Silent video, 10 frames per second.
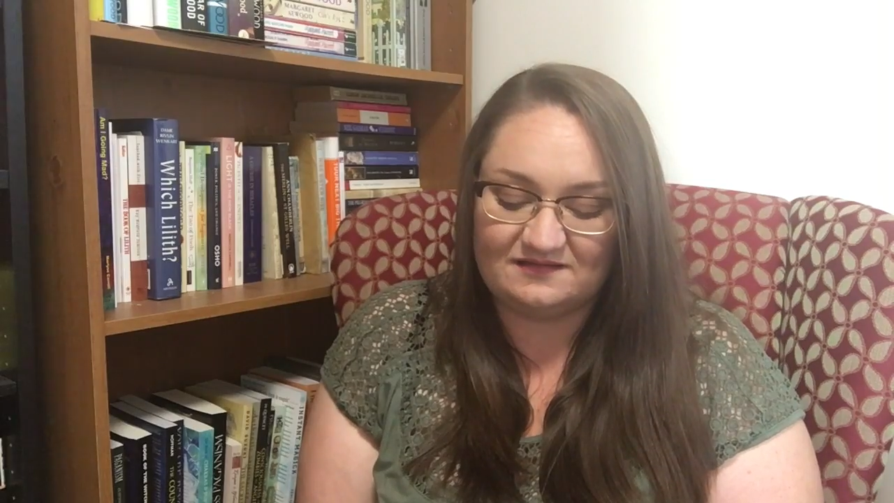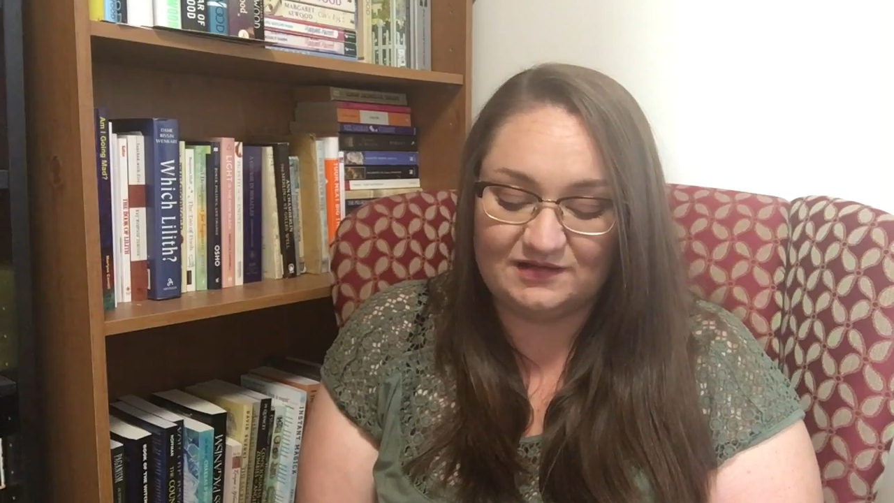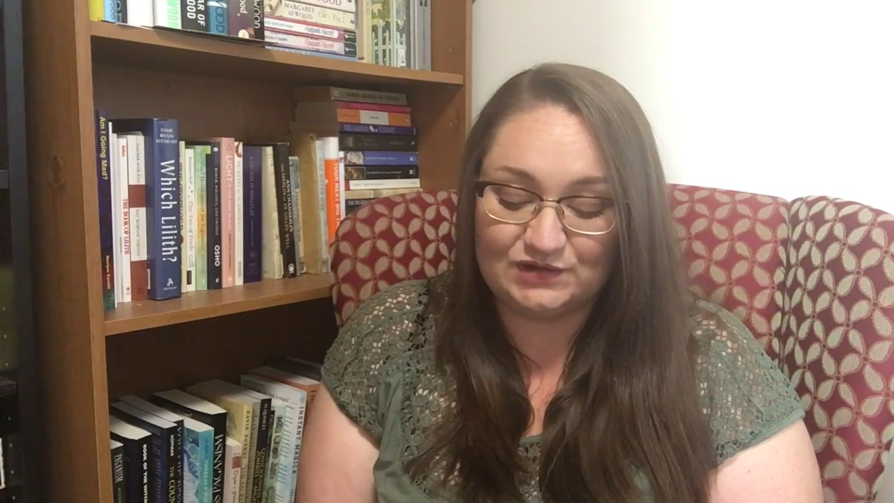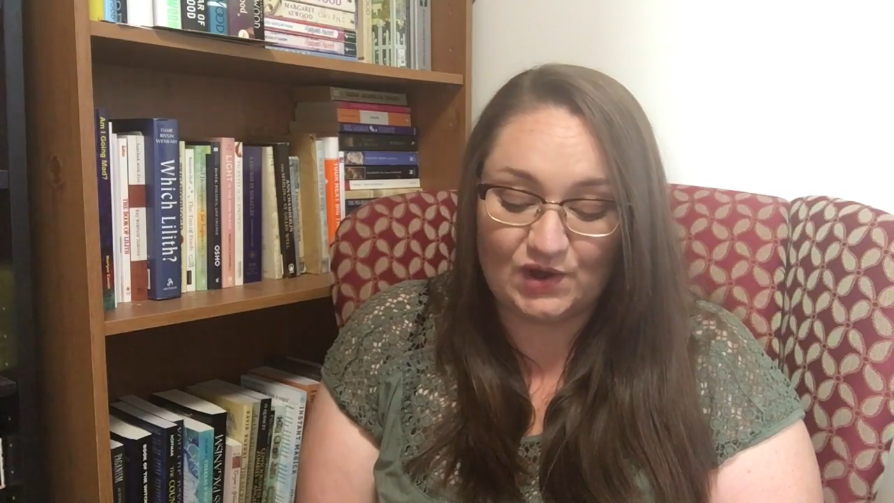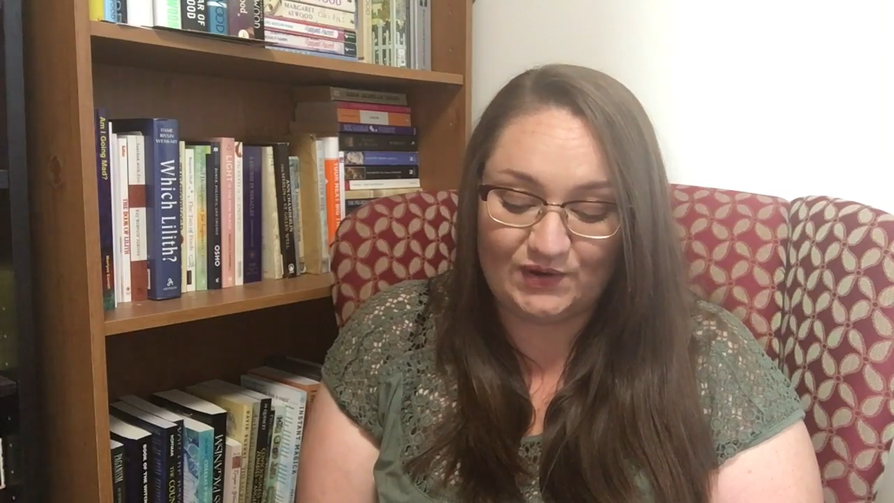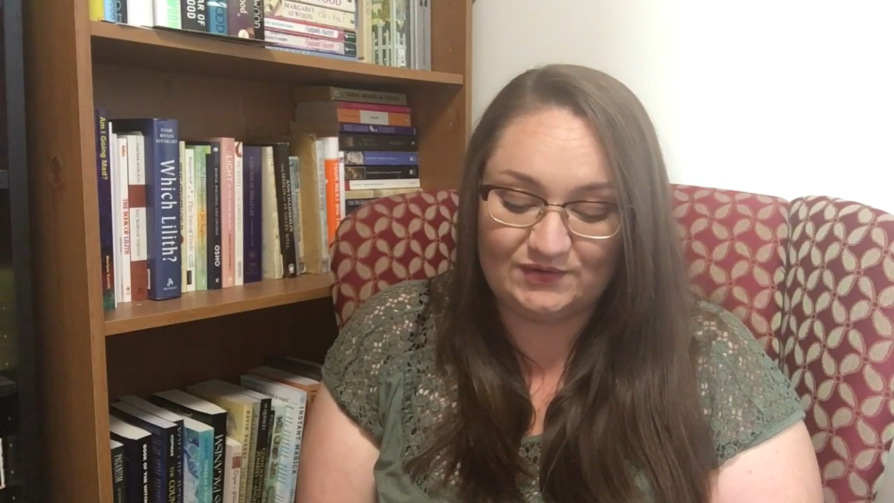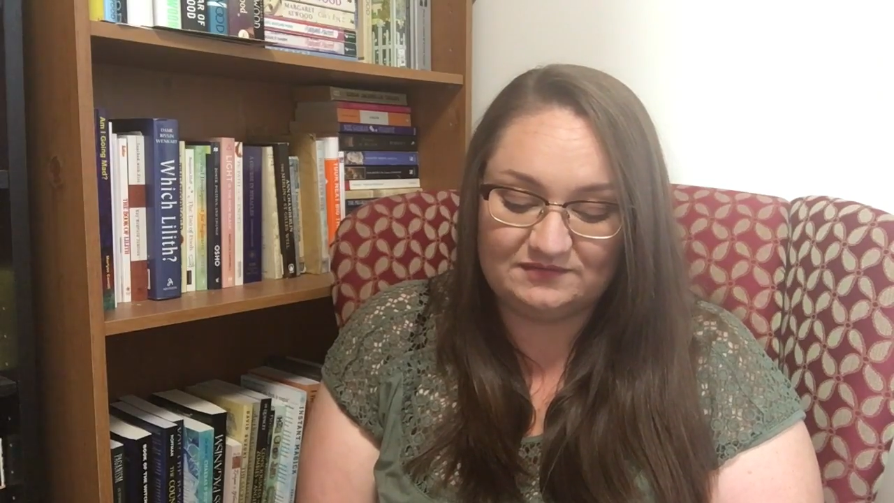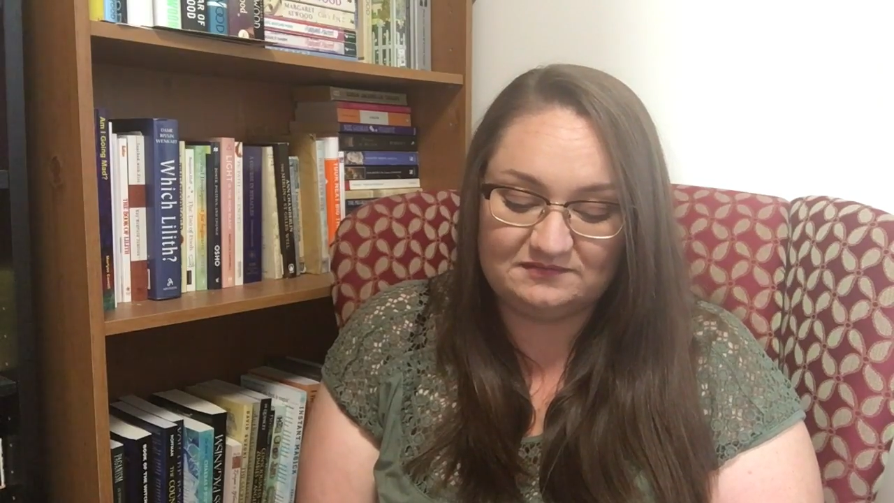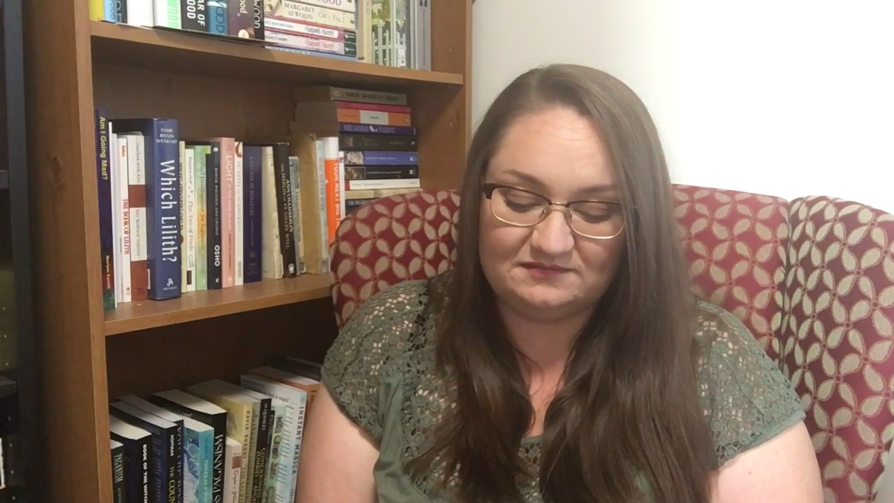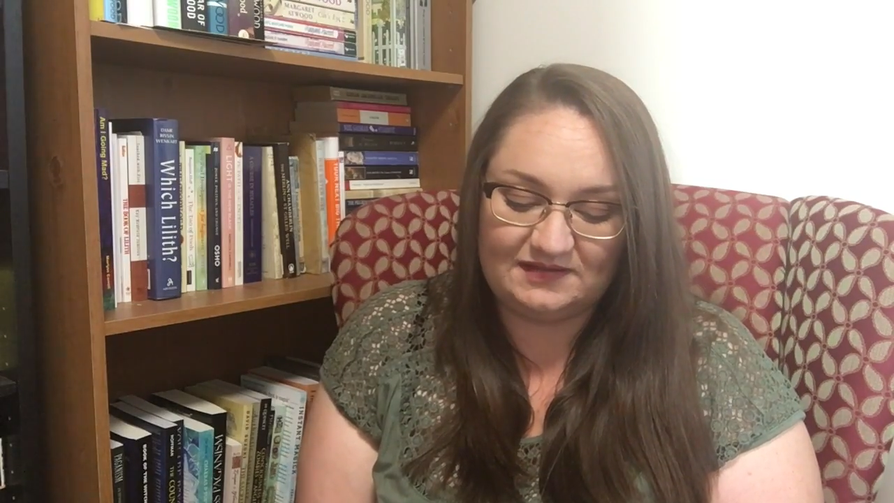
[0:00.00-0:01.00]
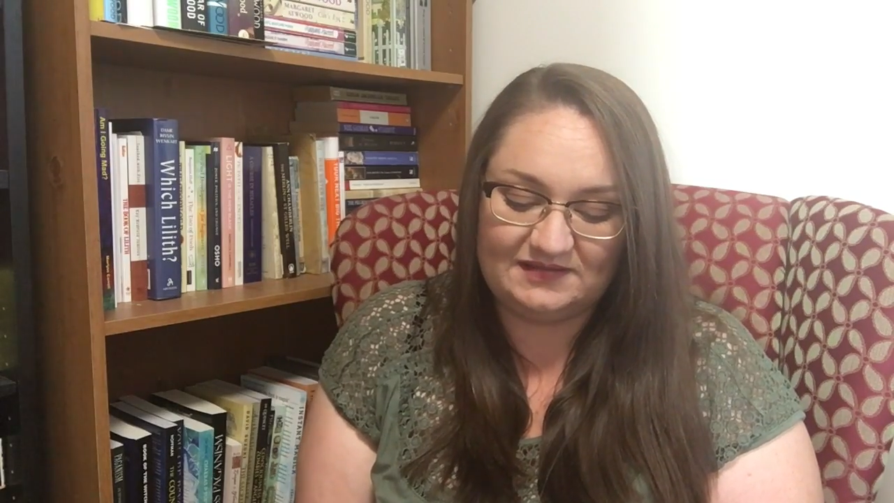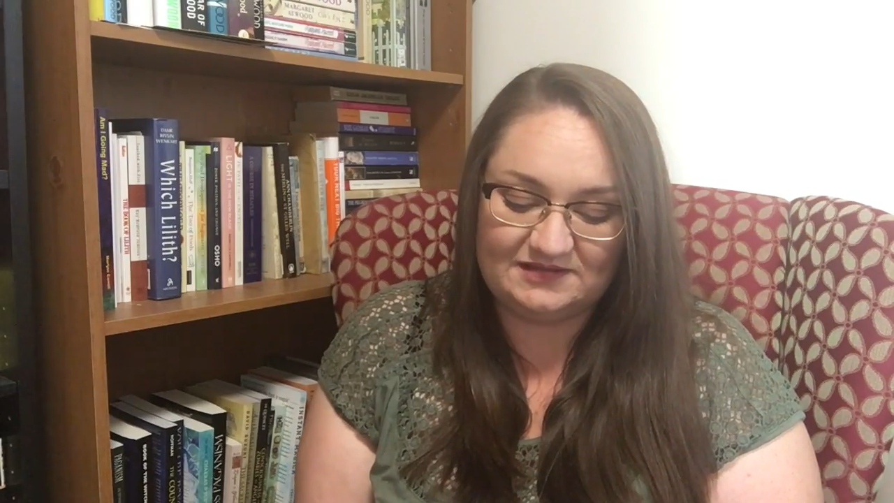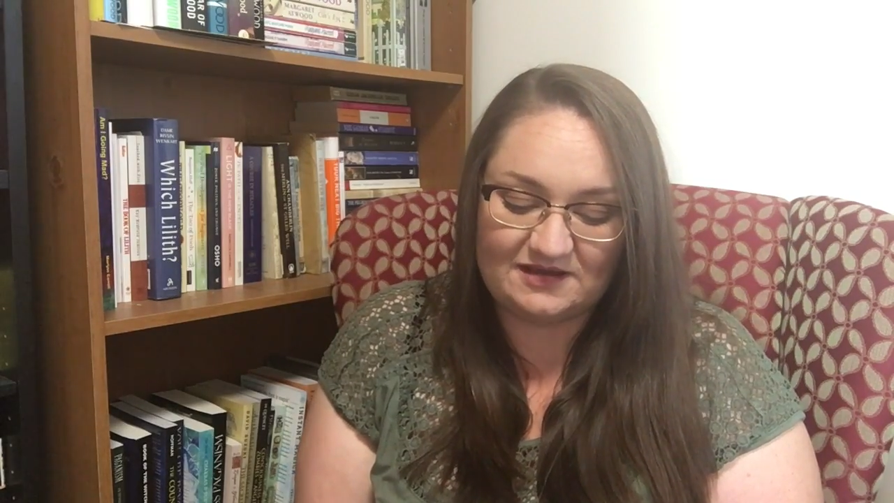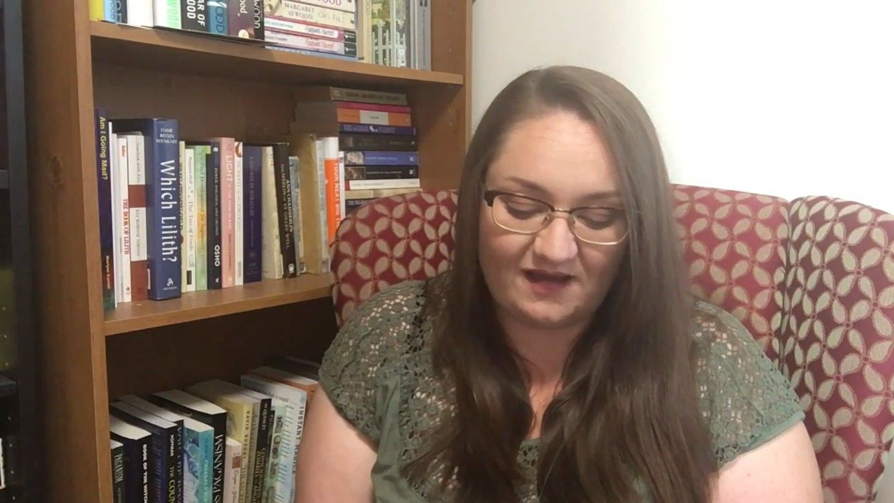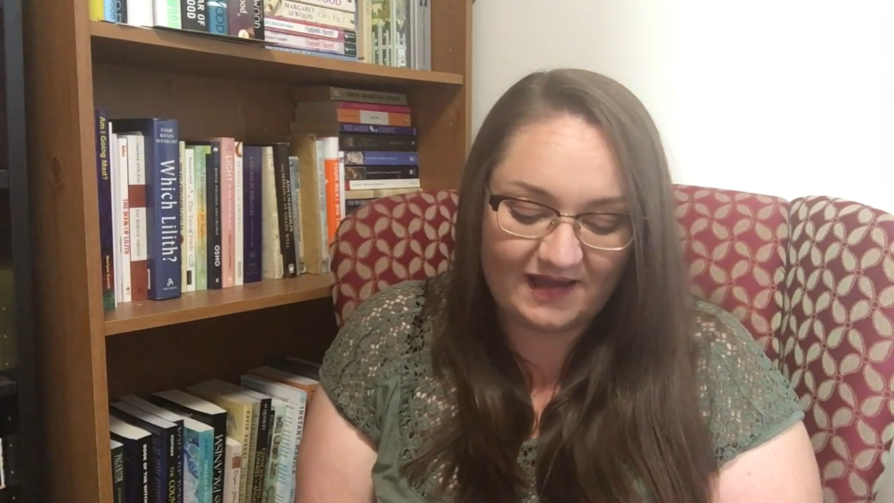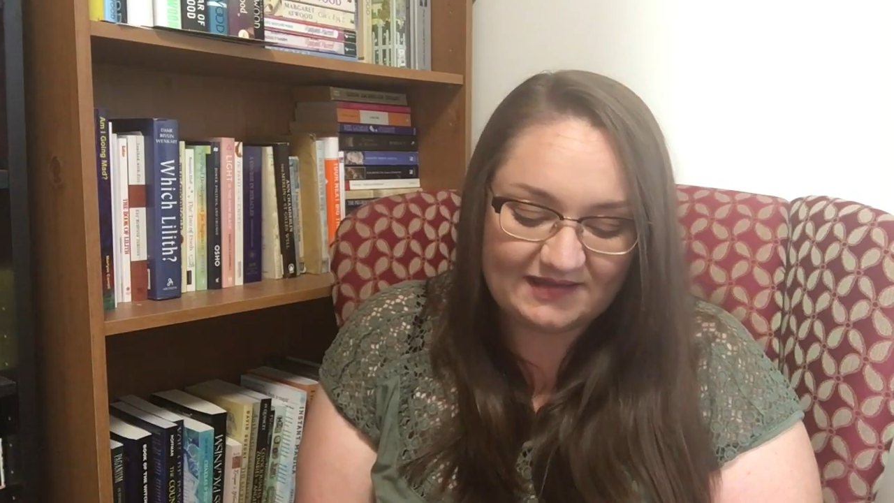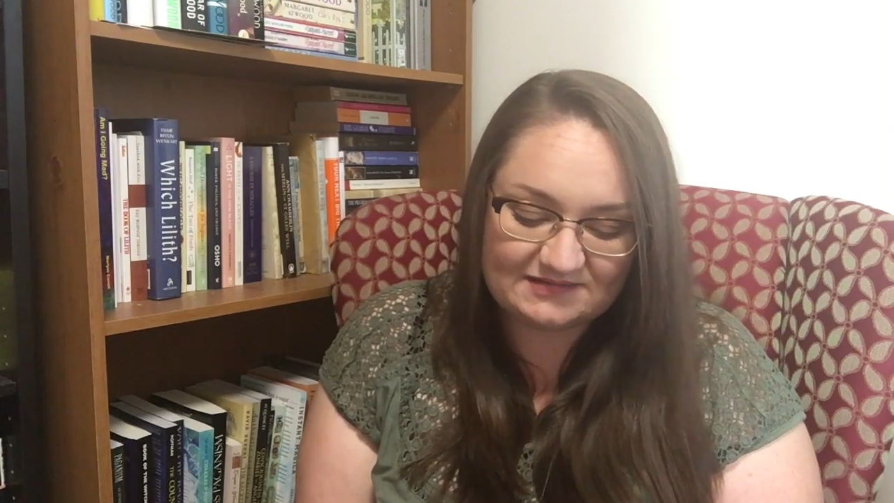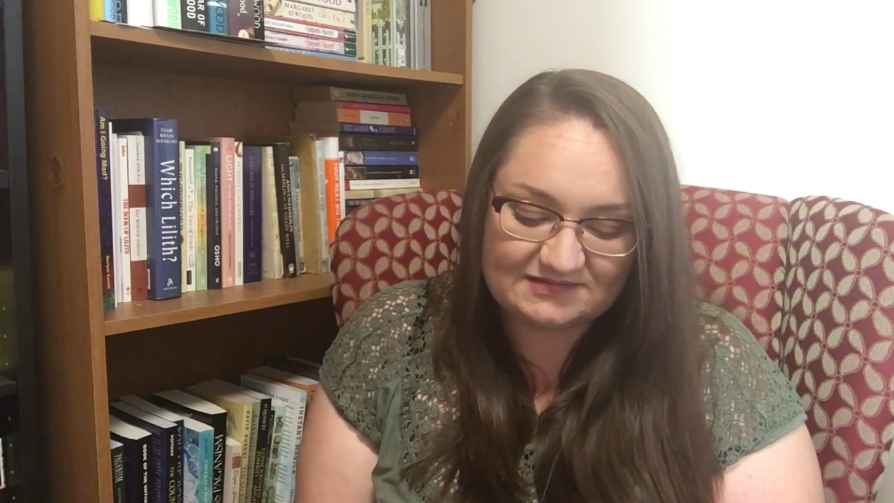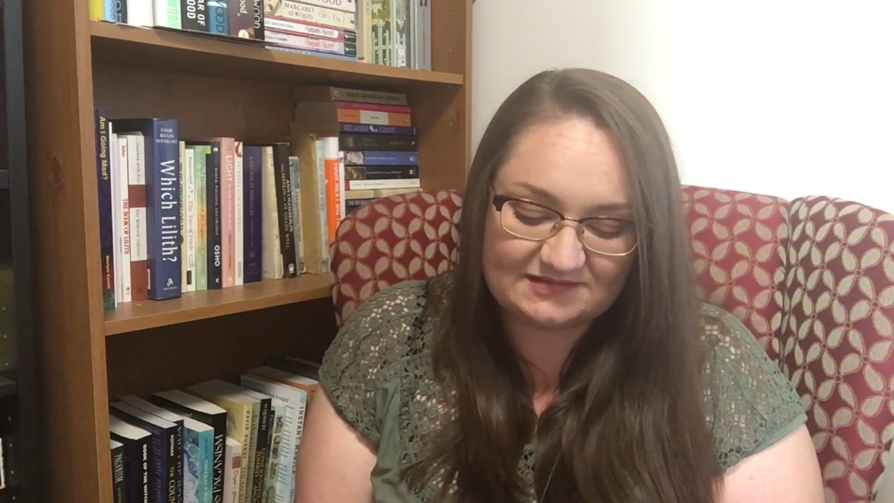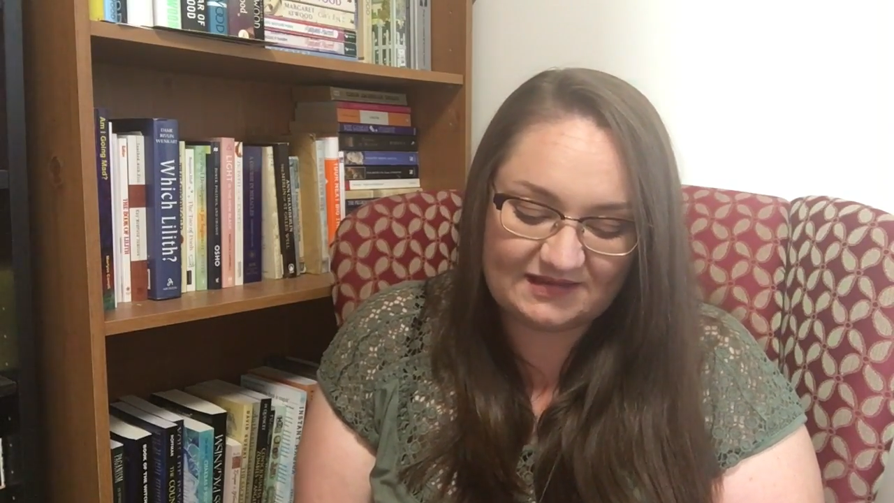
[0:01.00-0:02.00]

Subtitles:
alone in the night,